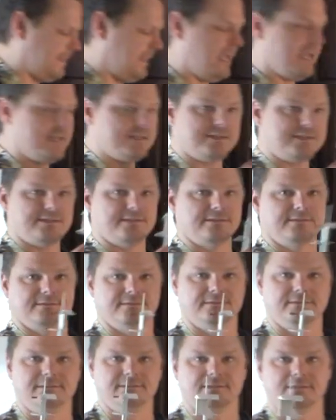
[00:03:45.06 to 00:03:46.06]
this,
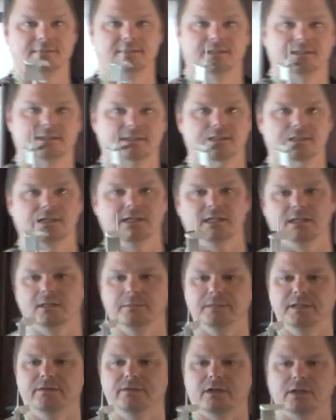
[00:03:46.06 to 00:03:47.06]
I'll get a
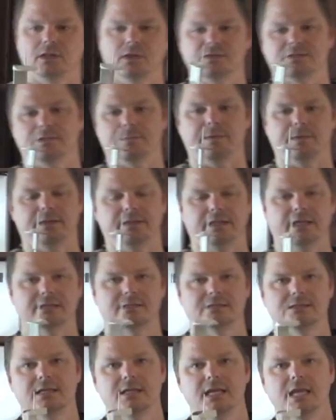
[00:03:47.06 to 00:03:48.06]
little bit of a close-up on
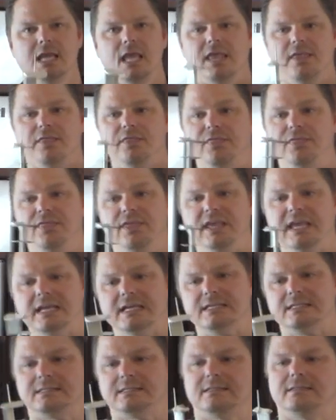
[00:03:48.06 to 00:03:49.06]
this.
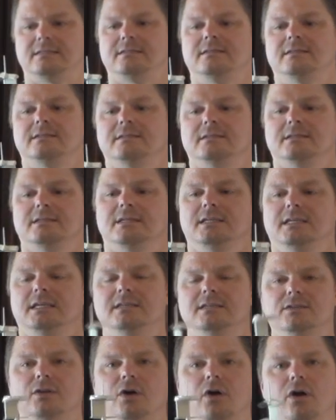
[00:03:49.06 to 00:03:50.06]
This
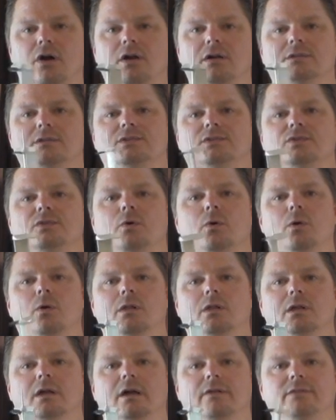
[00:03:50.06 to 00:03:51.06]
is the heart and
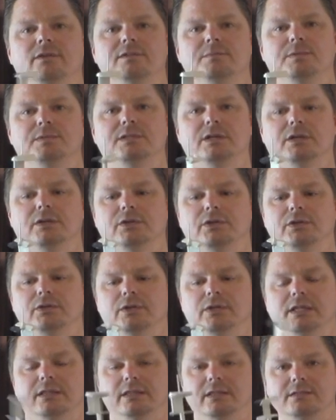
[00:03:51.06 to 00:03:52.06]
soul of this particular
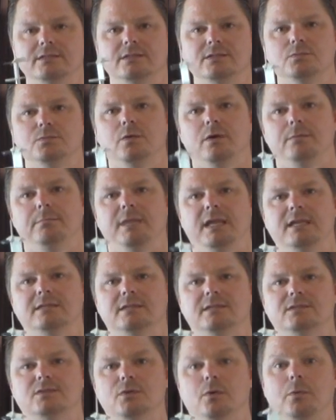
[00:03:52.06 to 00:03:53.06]
unit. This is what
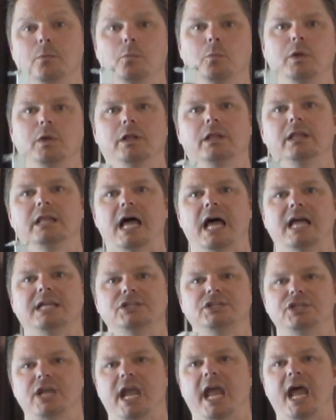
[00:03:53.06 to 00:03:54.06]
makes it so it will
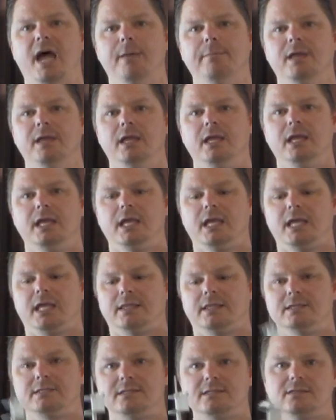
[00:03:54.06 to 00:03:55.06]
not jam.
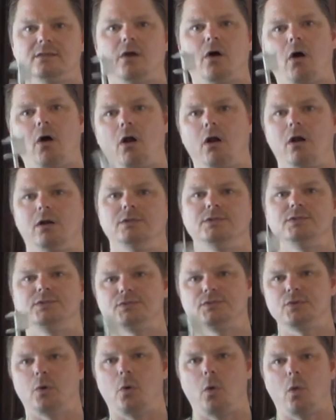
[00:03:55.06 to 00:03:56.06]
This is the heart and
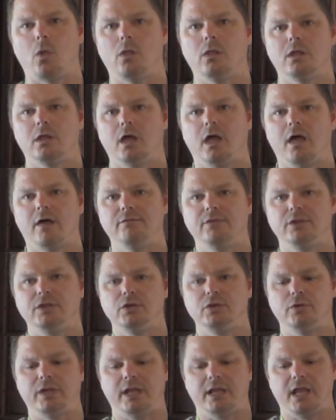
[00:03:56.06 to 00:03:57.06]
soul of the
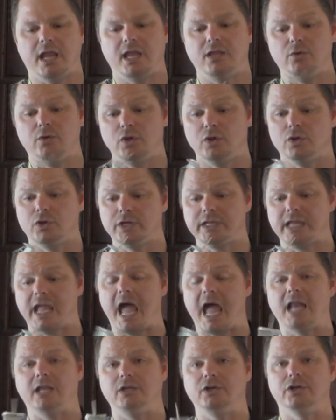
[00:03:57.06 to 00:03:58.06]
unit. And when you look
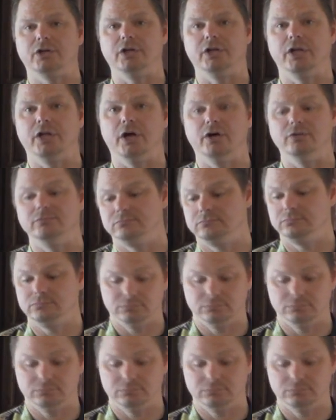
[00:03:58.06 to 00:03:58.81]
at it, you're going to go,